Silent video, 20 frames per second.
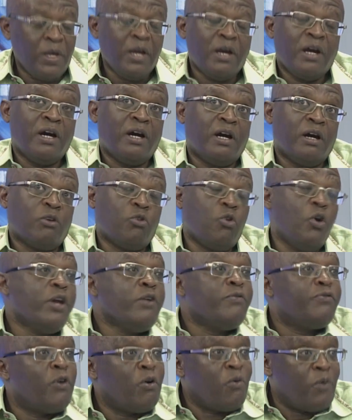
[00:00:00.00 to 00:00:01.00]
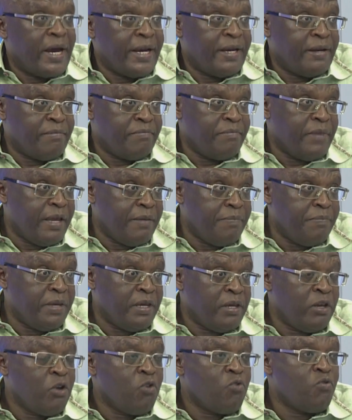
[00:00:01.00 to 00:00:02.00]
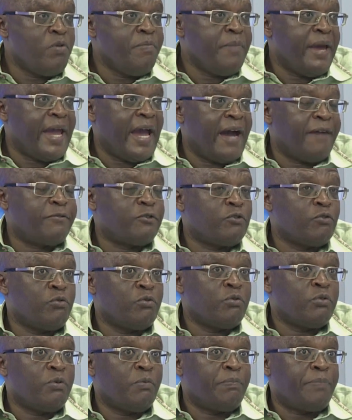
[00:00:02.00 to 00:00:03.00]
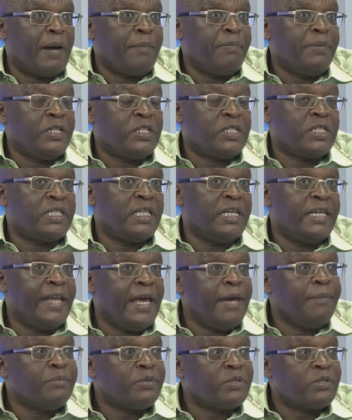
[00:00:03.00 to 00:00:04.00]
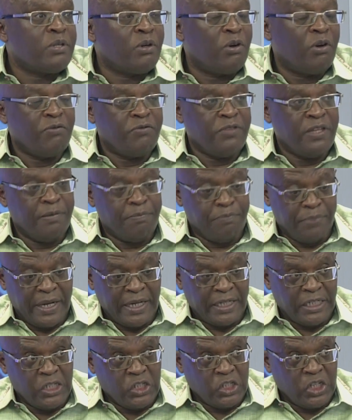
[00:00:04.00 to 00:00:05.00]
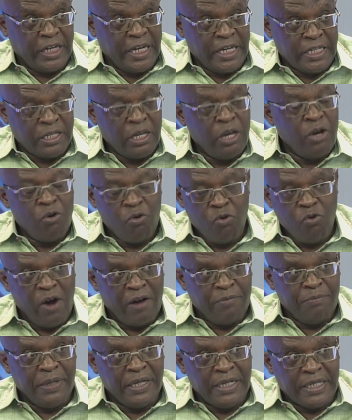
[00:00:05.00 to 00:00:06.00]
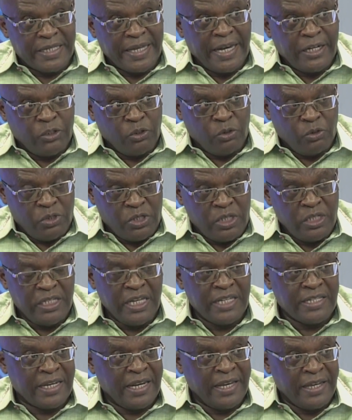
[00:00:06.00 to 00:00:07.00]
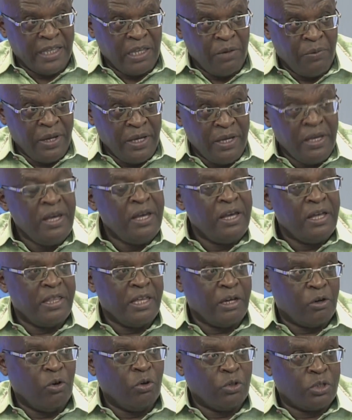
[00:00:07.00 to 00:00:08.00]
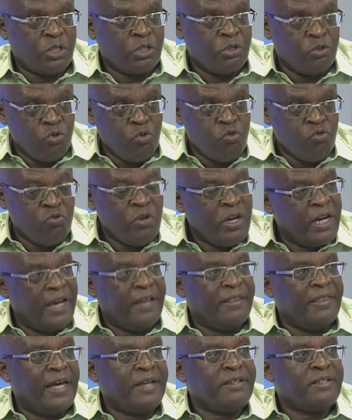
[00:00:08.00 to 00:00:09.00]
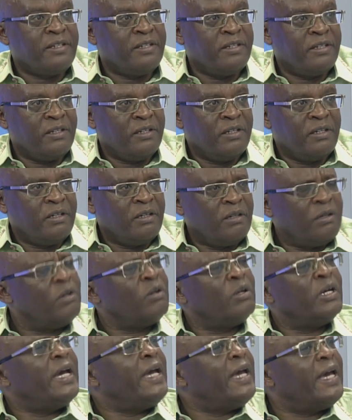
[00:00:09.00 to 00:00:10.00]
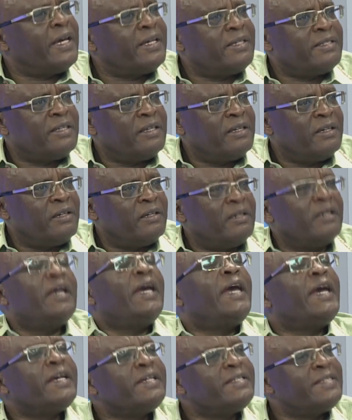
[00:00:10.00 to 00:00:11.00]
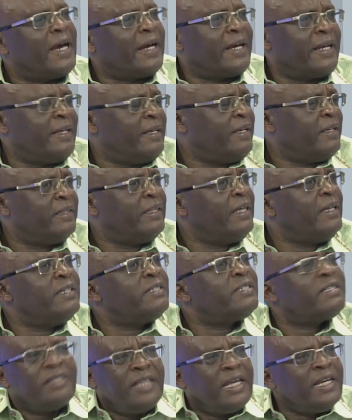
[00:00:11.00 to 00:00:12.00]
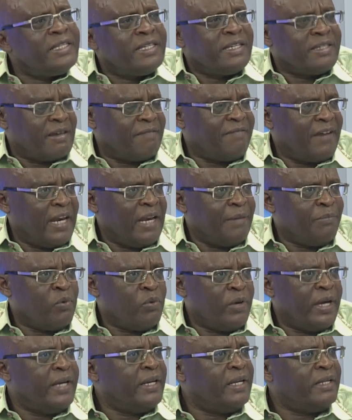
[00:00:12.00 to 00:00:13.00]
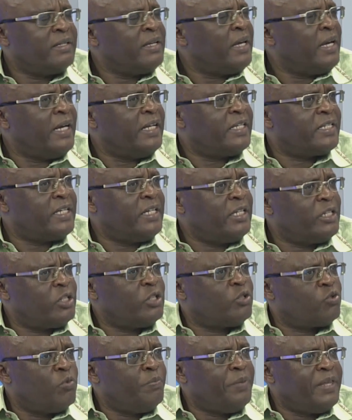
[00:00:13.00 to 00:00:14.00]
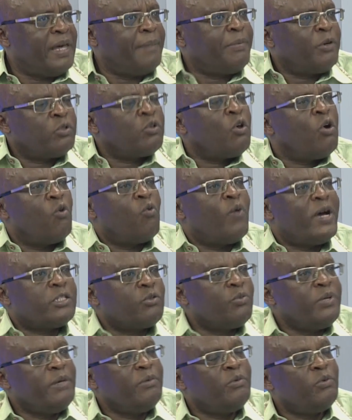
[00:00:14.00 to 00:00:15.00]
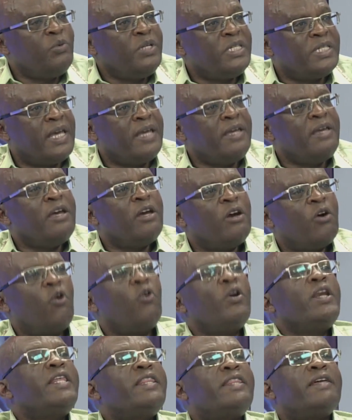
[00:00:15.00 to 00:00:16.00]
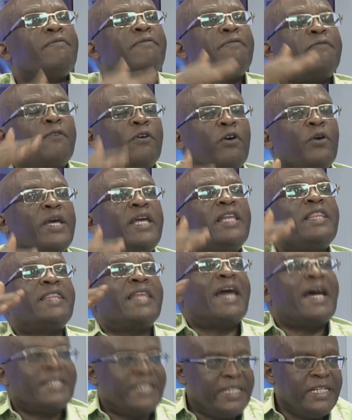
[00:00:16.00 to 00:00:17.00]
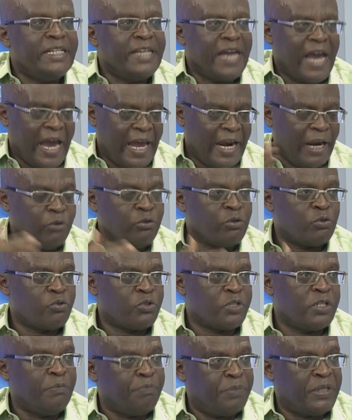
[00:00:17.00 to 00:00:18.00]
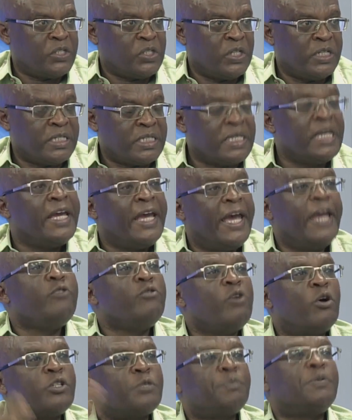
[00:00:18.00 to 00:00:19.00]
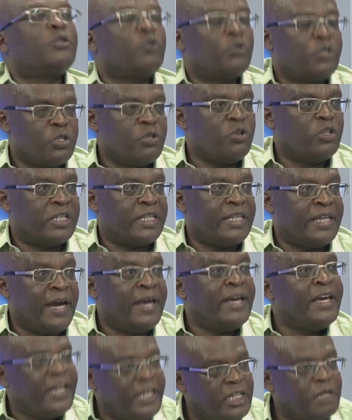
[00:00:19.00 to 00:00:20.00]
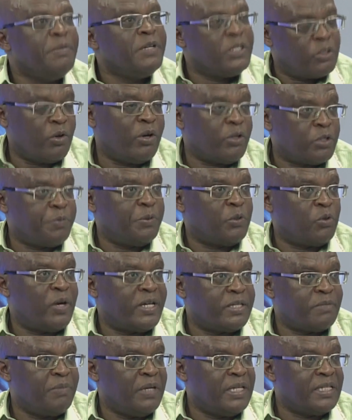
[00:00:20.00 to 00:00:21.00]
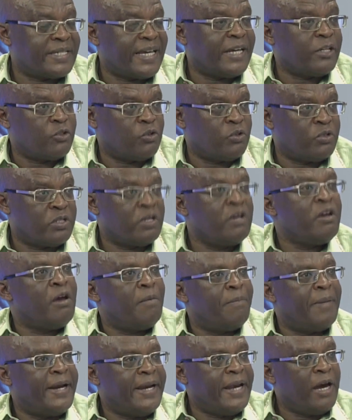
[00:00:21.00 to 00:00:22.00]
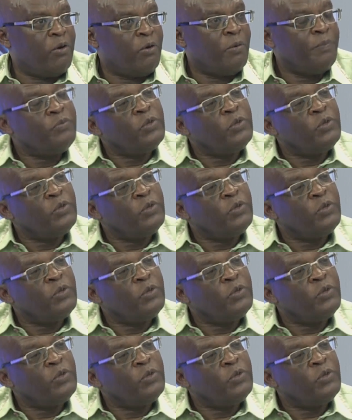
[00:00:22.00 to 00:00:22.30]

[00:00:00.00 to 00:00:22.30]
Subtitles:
going forward, maybe, we may have to publish the names of the practitioners who have been sanctioned, just like the way the courts do. What about hospitals that have been sanctioned? Exactly. The list is available, and it will be there. Because once we say only the following 13 are allowed to see patients, and your hospital is not there, it means your hospital has been sanctioned. But now